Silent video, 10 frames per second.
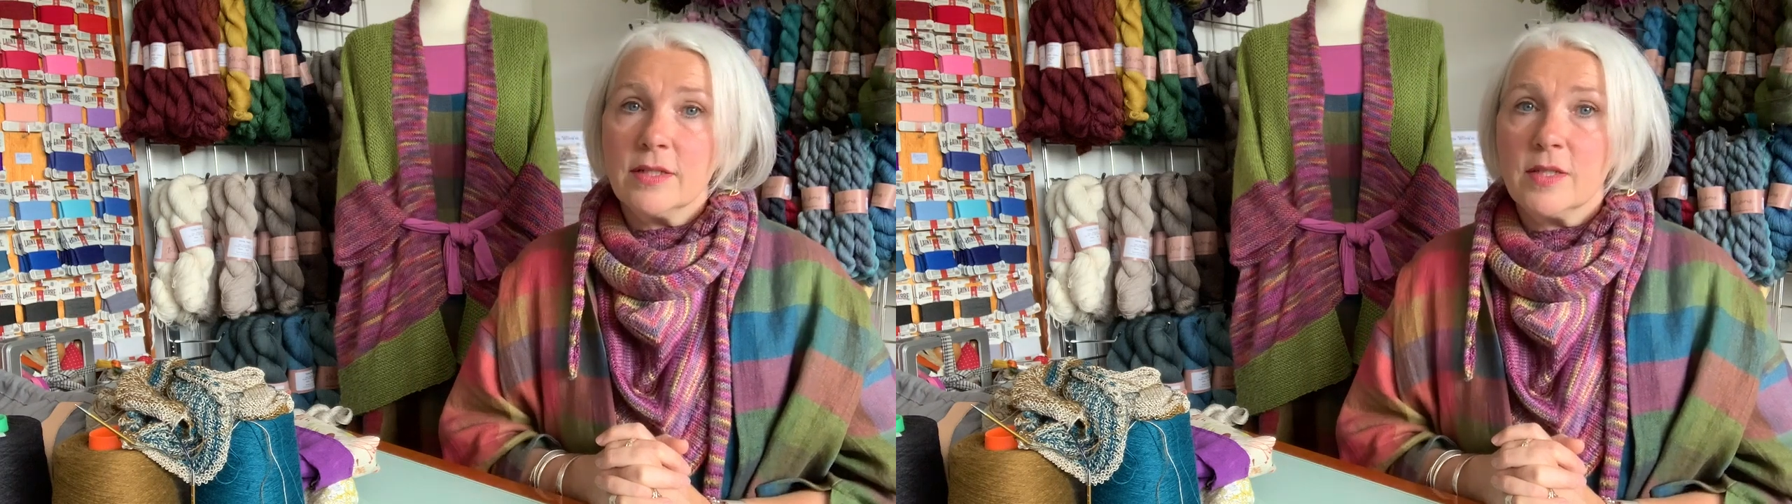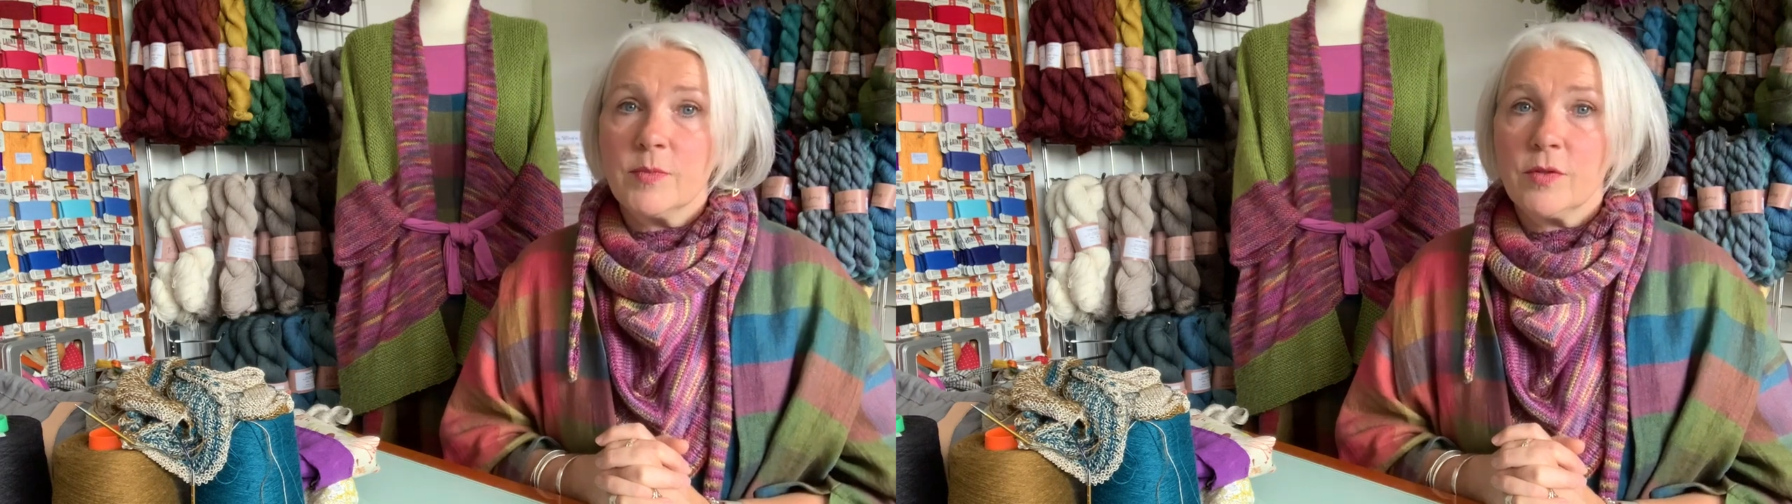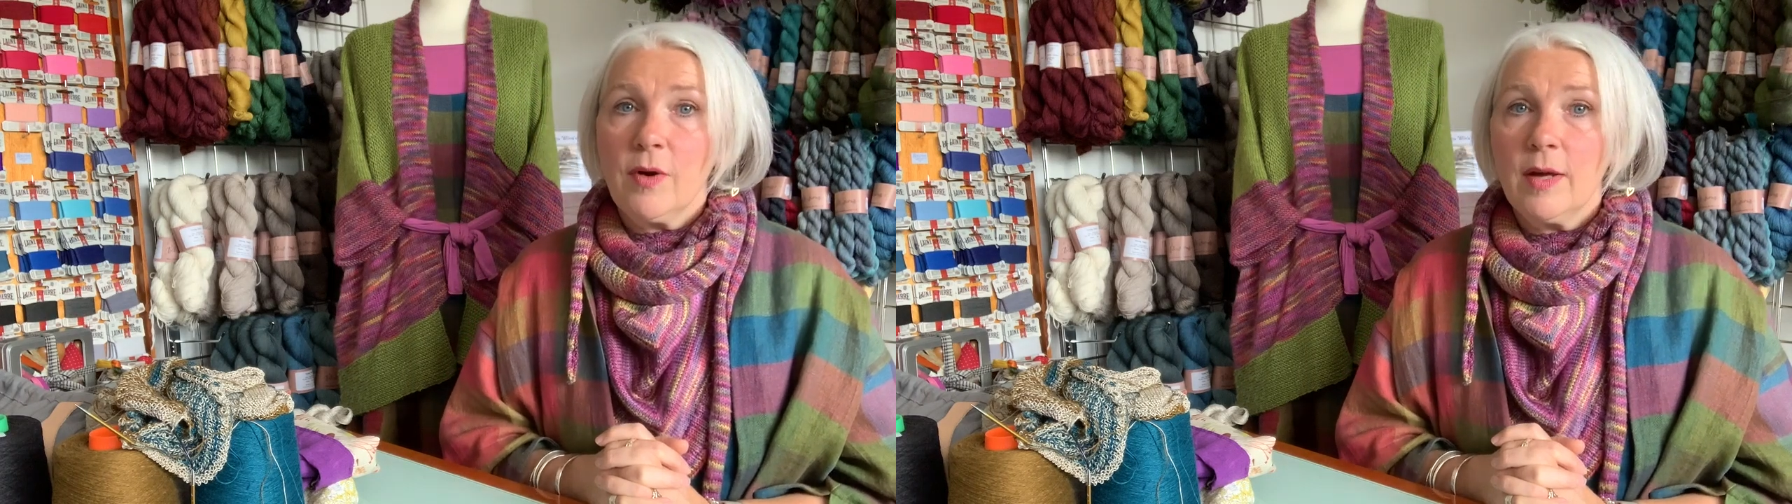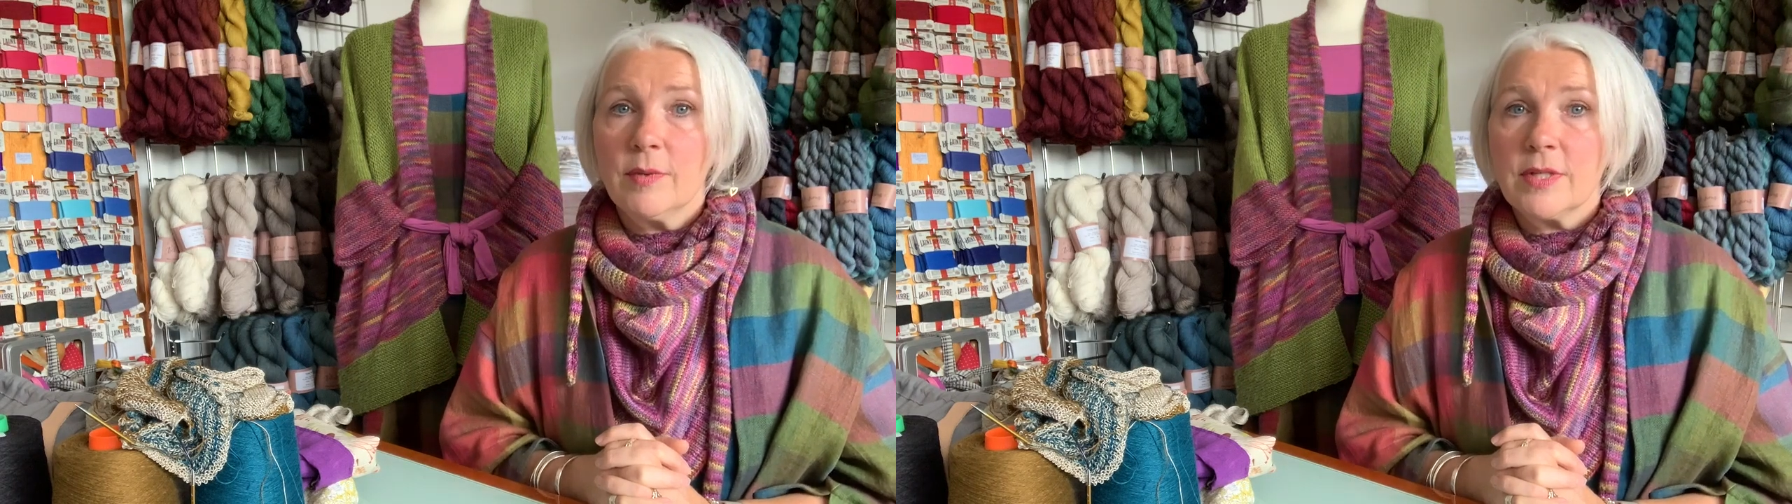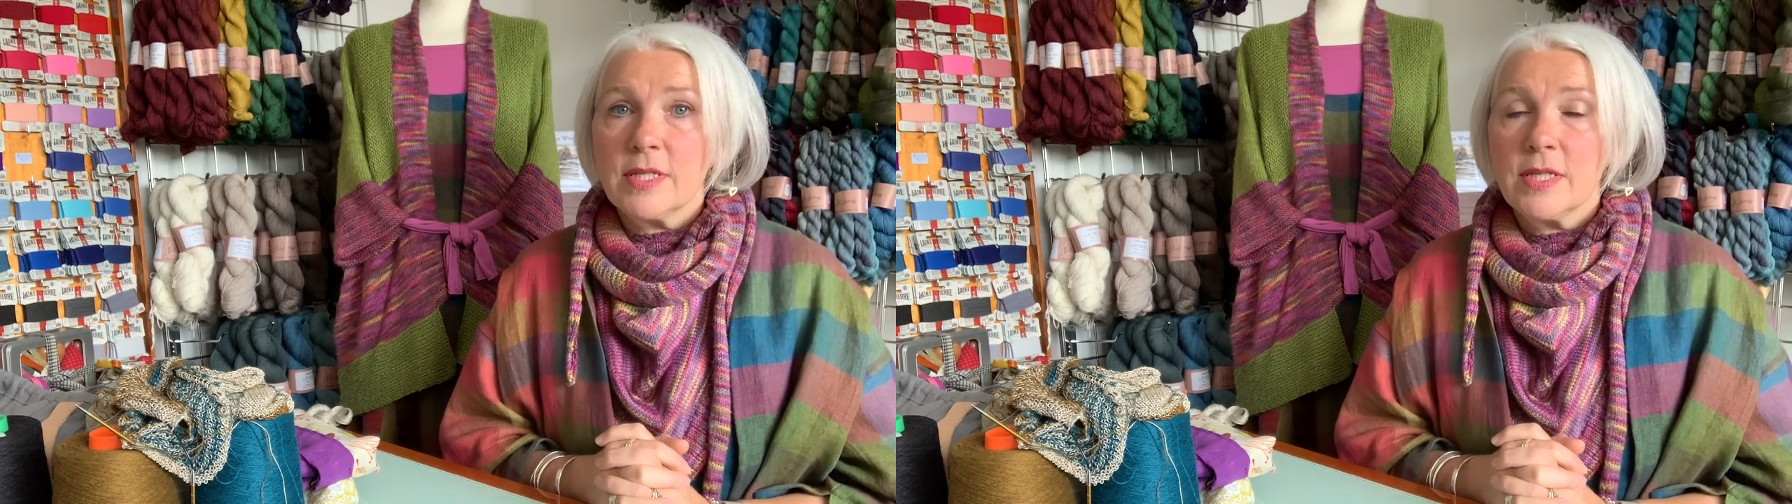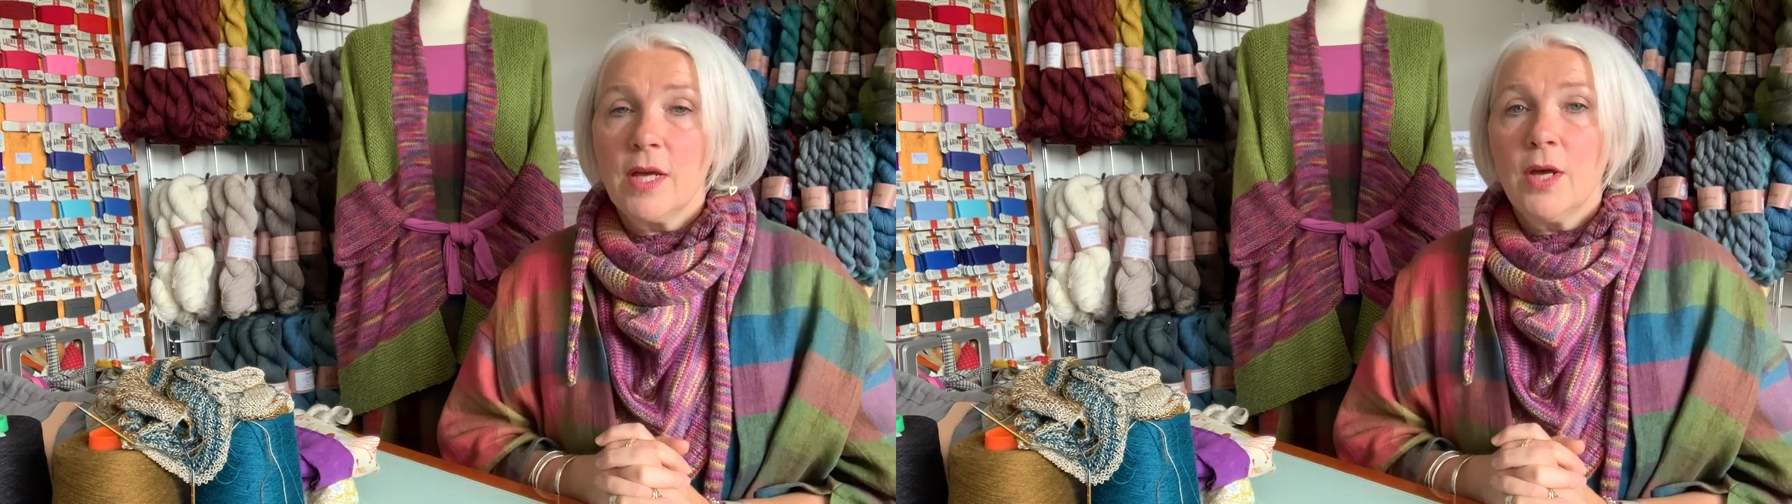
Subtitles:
subscribers